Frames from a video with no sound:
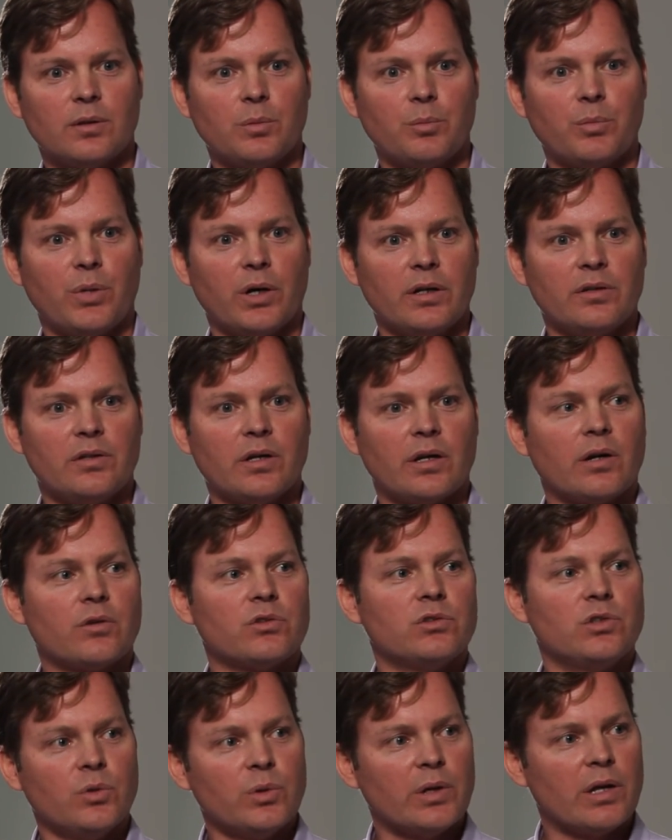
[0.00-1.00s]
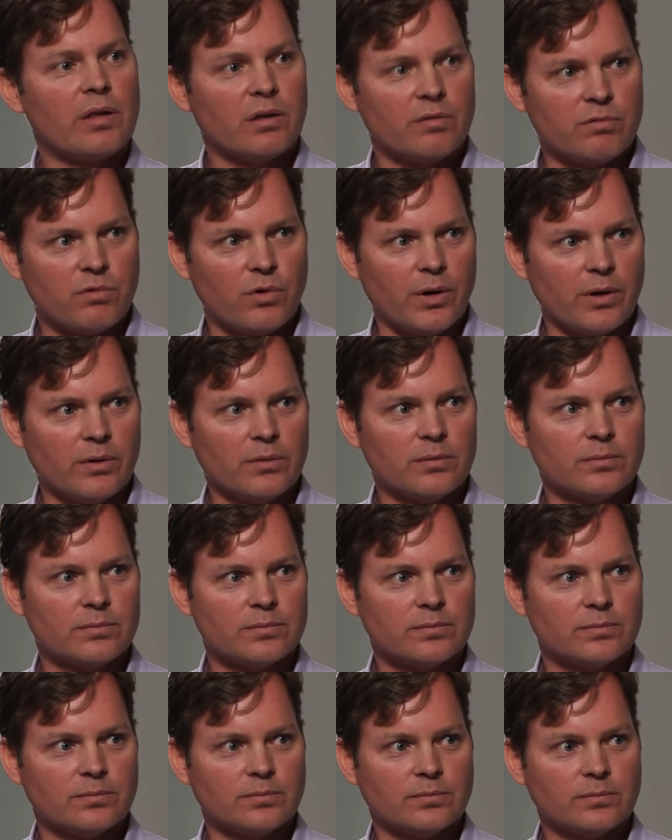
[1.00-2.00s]
But they don't do anything for you.
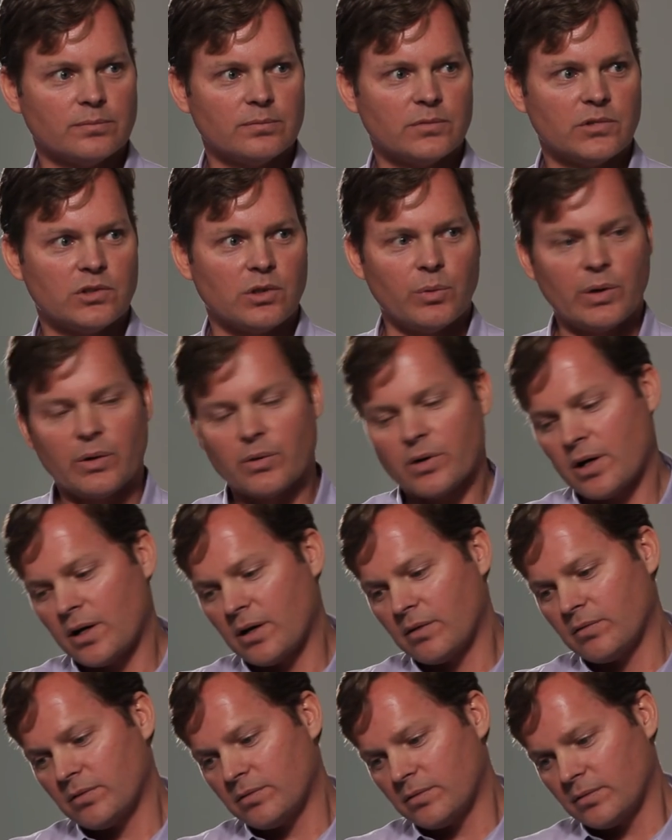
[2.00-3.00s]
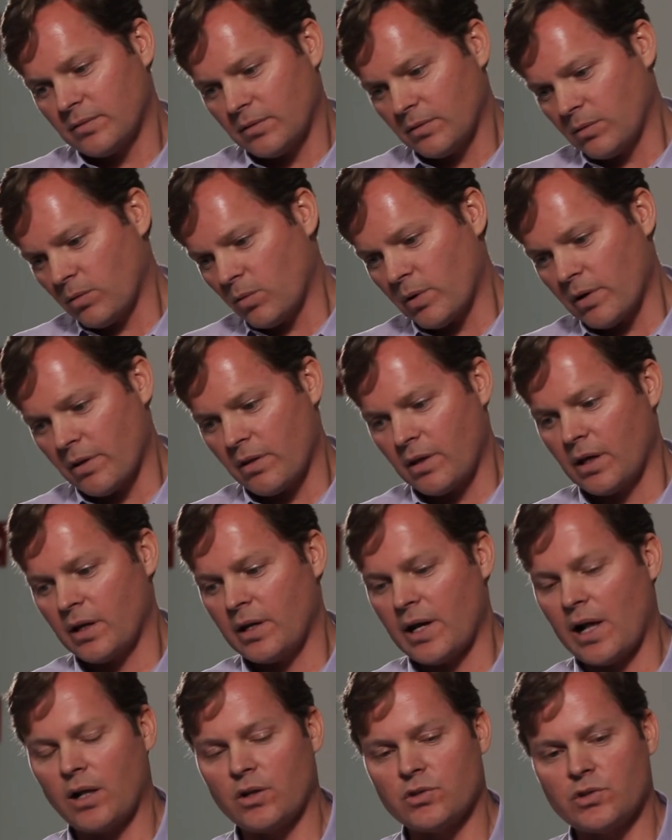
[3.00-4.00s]
Mm-hmm. So we were kind of, one of the
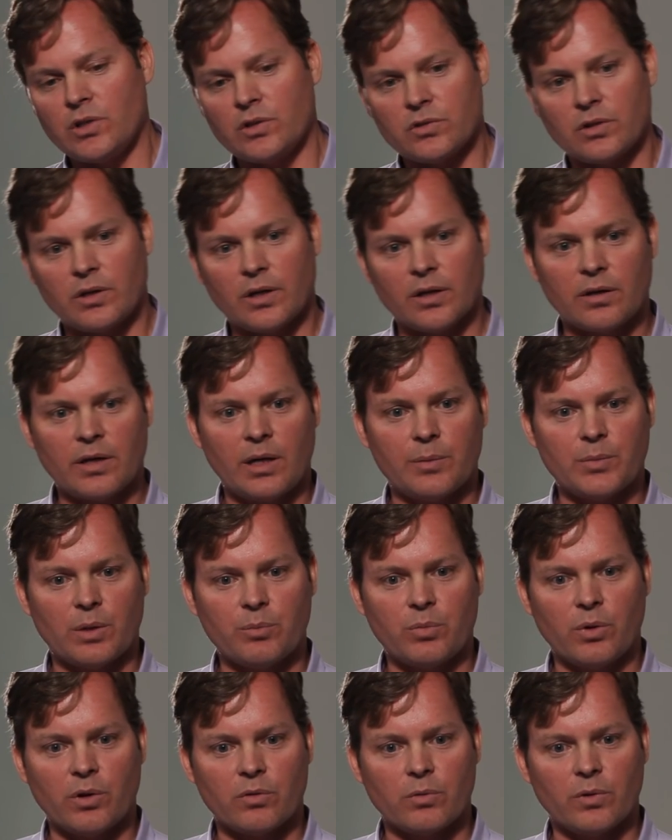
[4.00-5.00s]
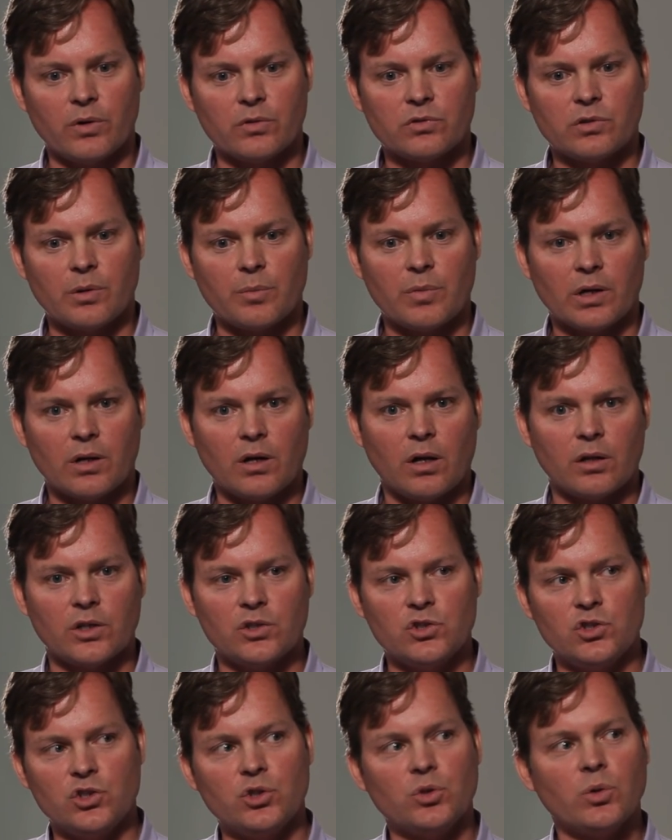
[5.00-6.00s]
analogies that I came up with was something called a
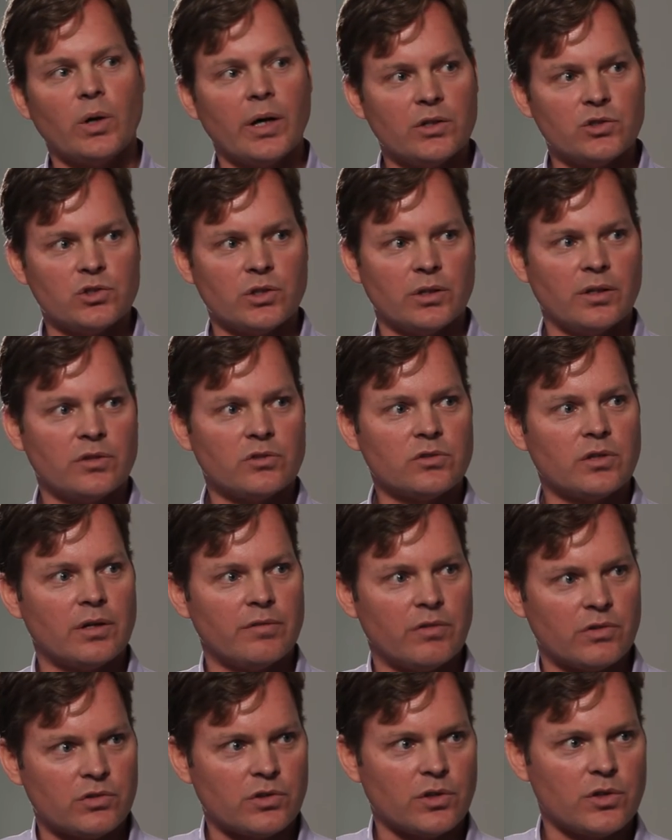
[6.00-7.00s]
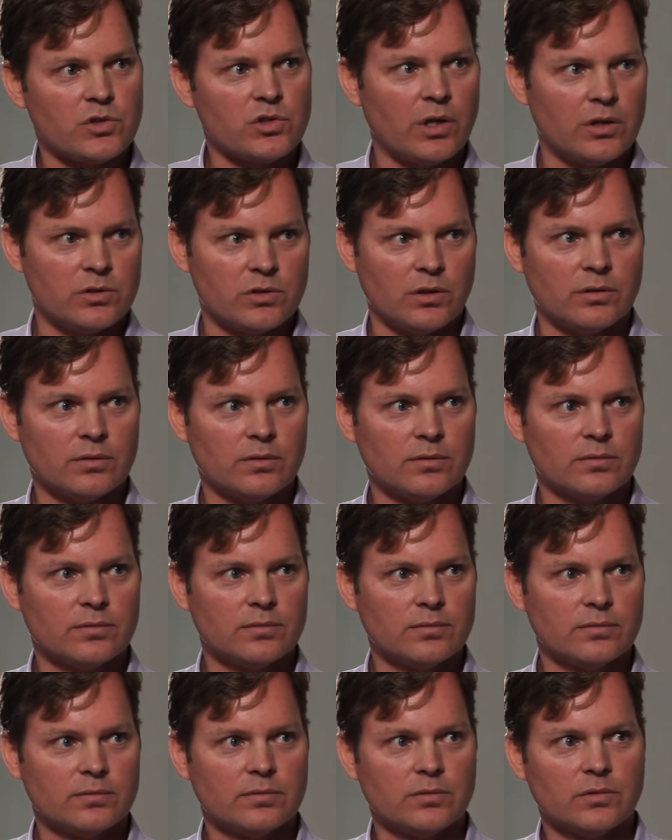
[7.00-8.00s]
do engine instead of a search engine.
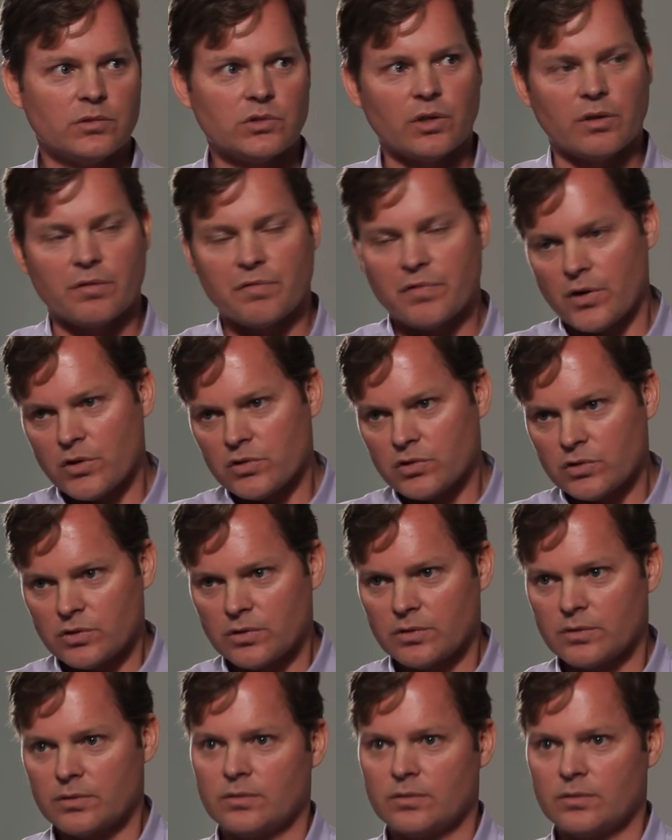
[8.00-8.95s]
So the first